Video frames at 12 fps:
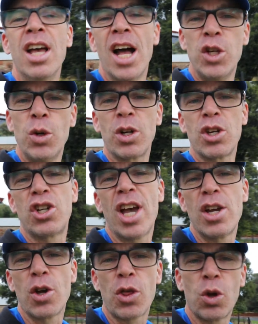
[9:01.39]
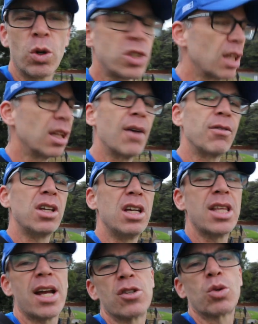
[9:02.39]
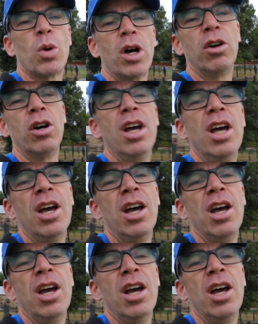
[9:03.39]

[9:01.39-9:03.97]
and you want to share your thoughts. I'd love to hear that as well.